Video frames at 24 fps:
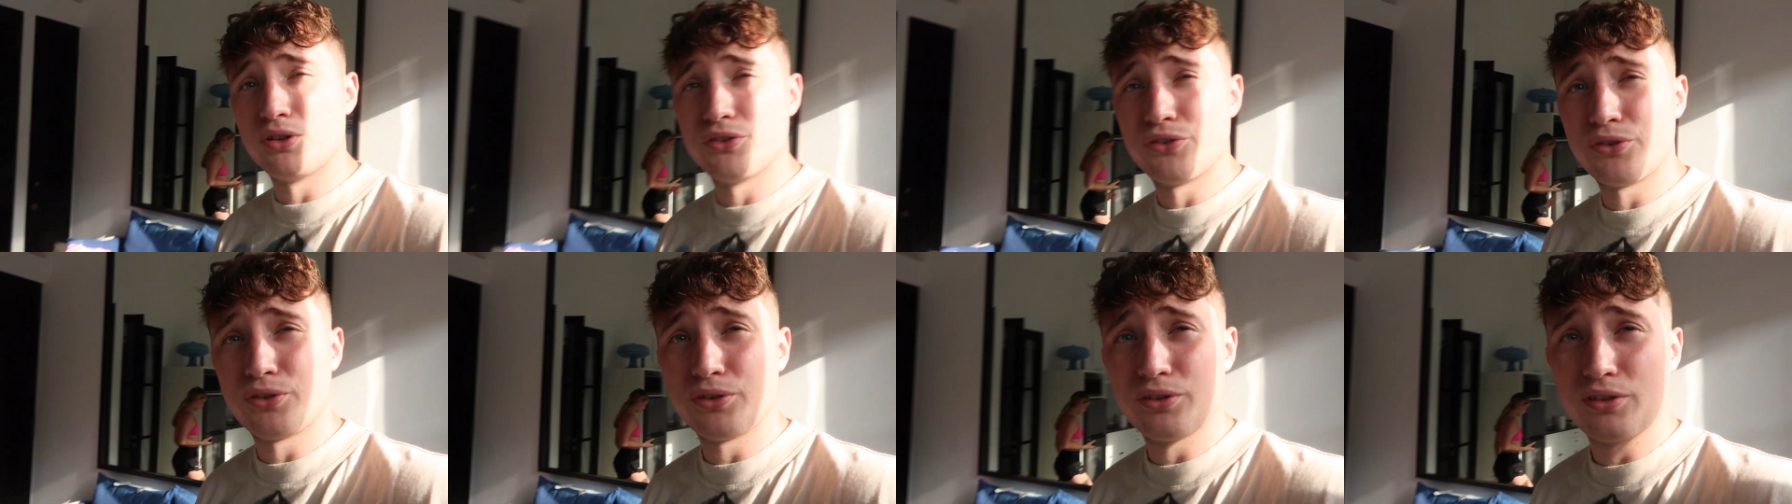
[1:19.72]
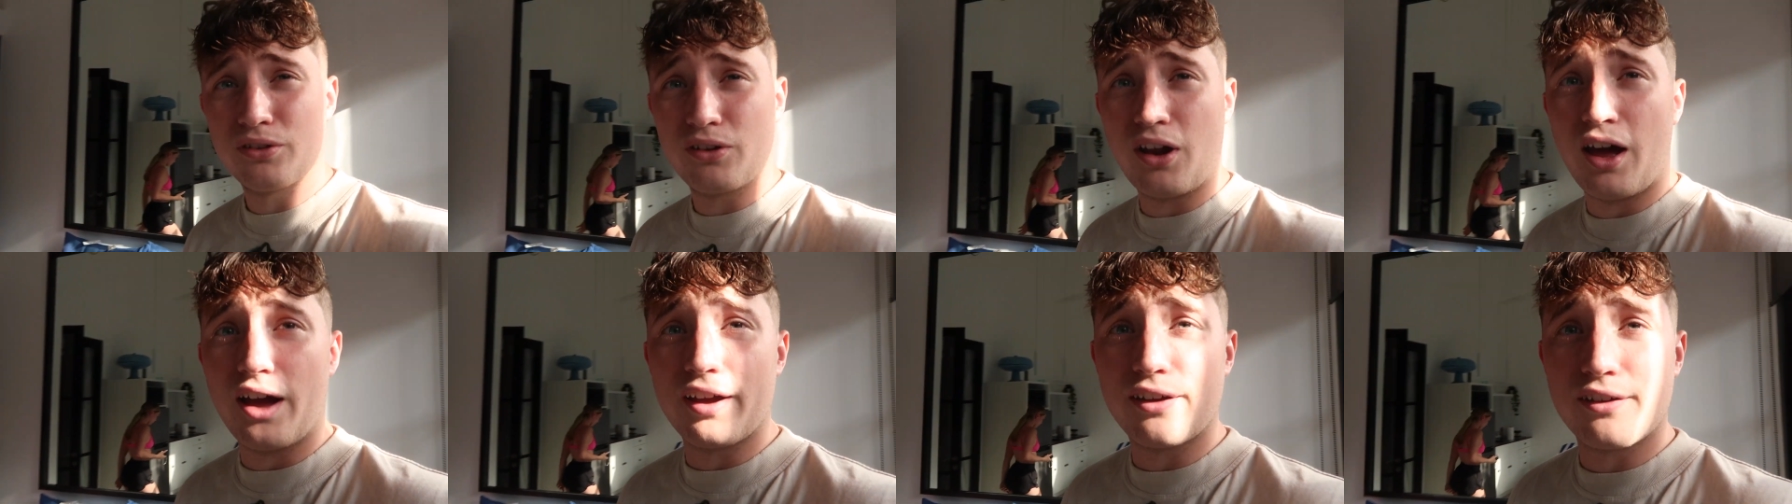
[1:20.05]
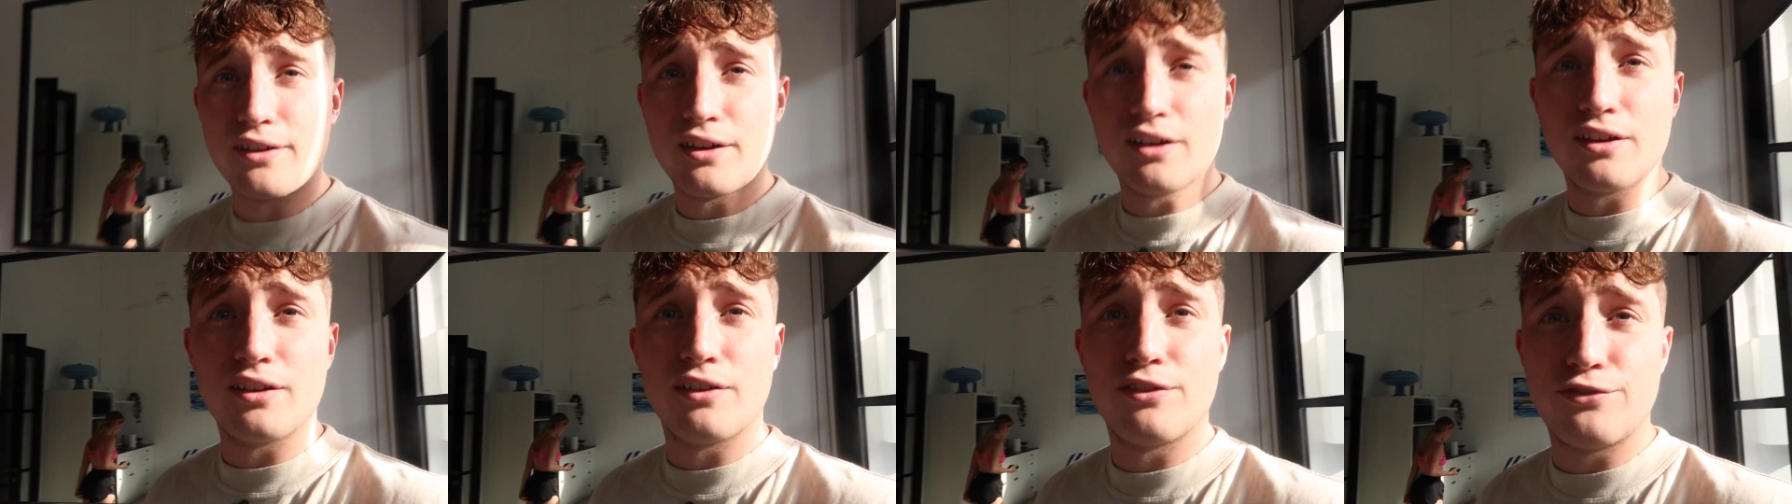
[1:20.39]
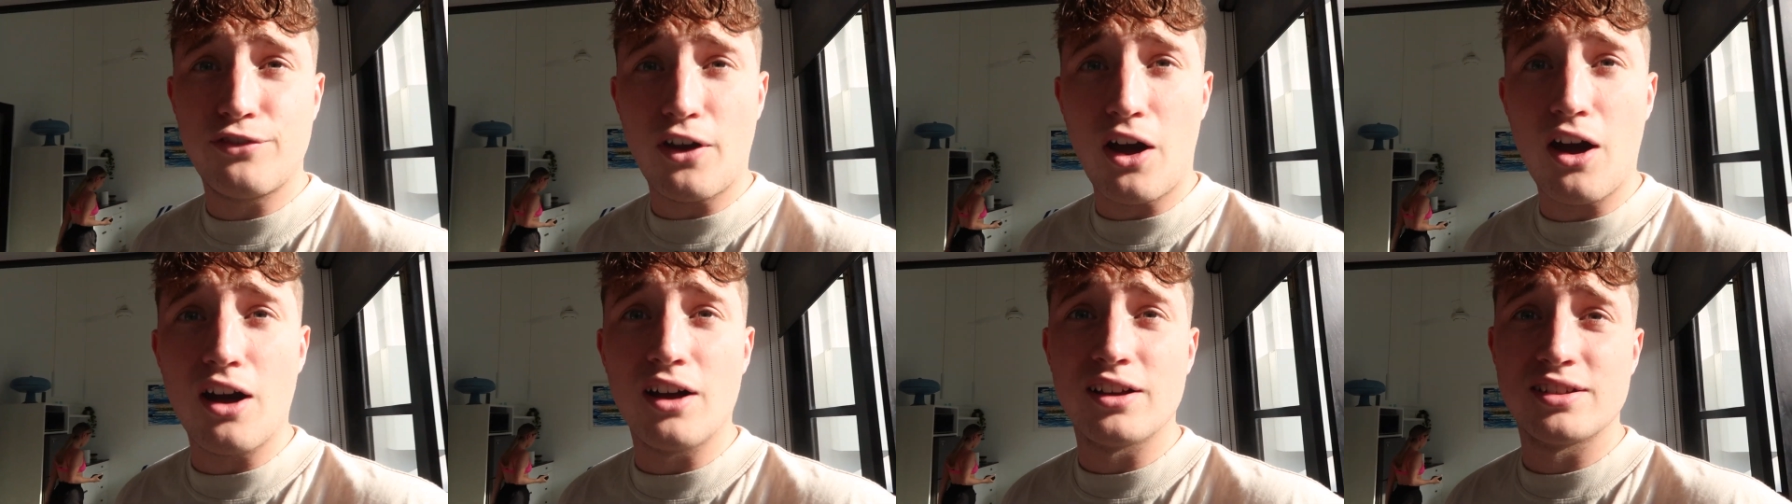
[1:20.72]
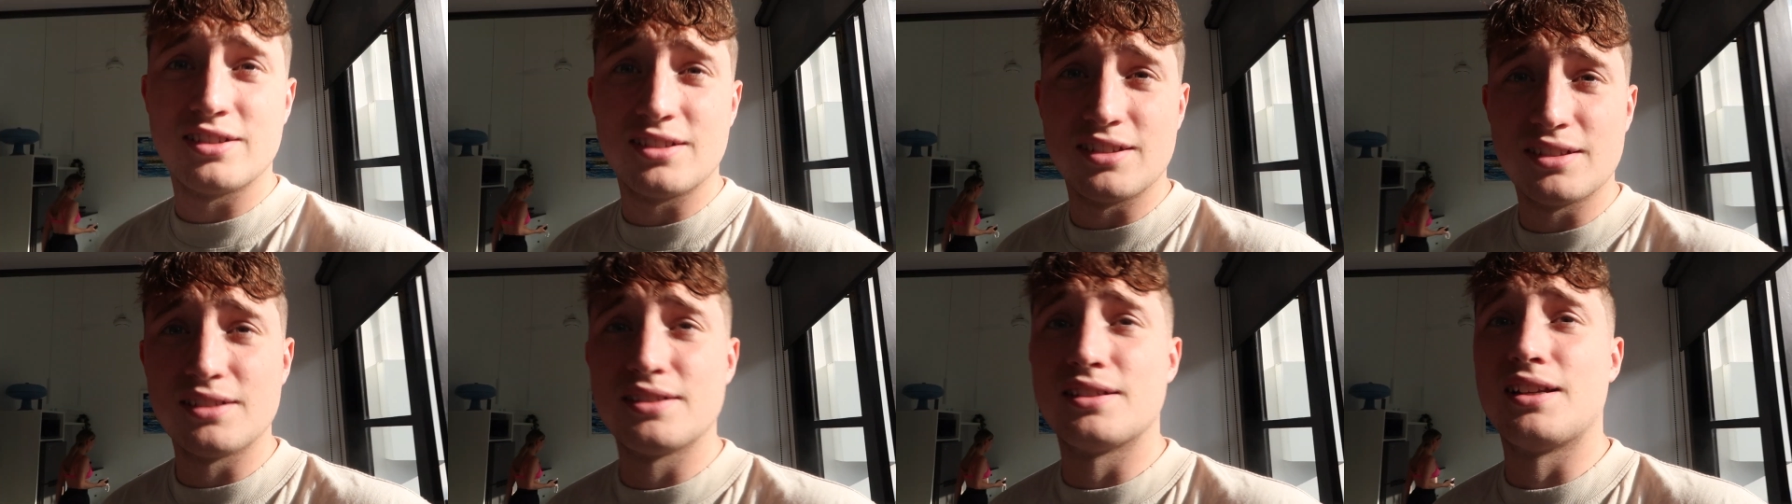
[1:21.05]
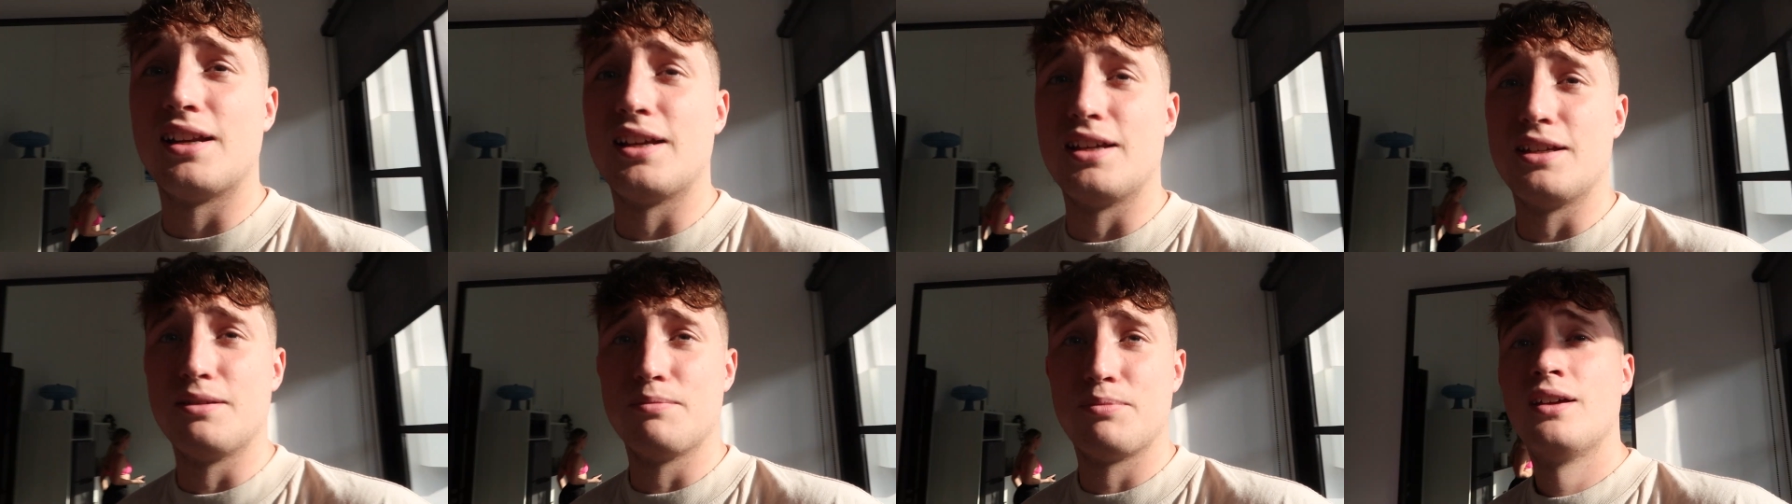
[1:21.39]
was like fast
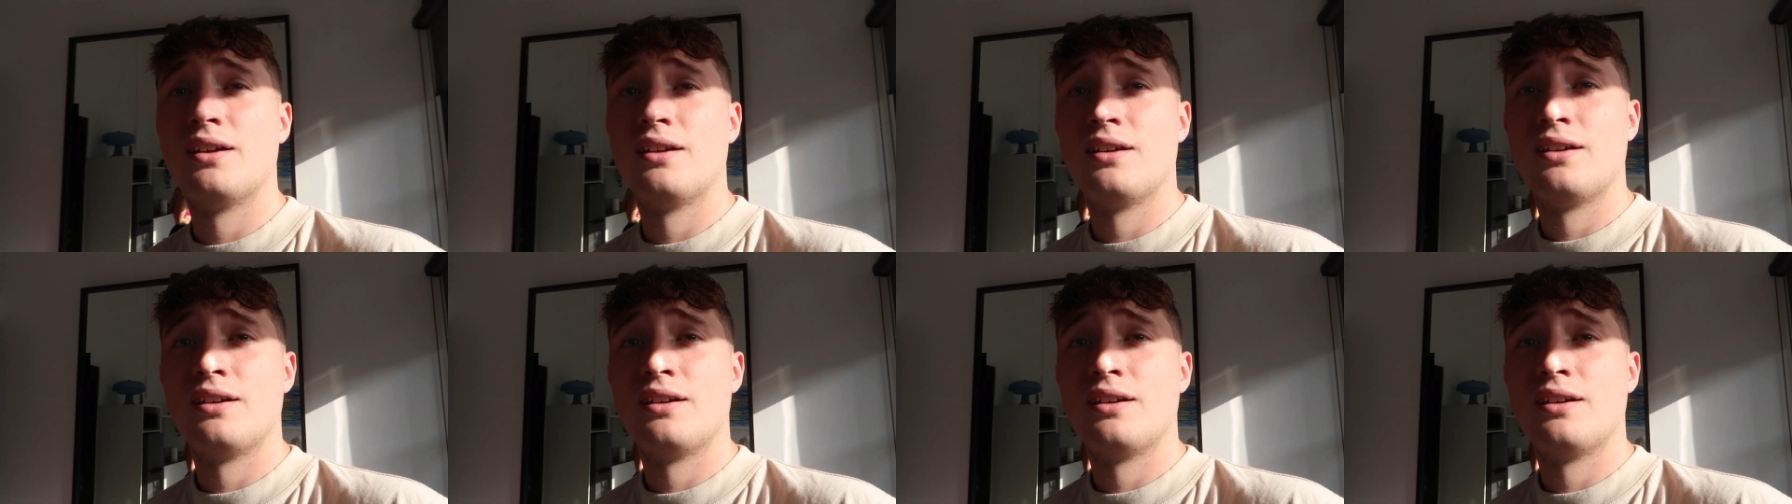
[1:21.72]
asleep.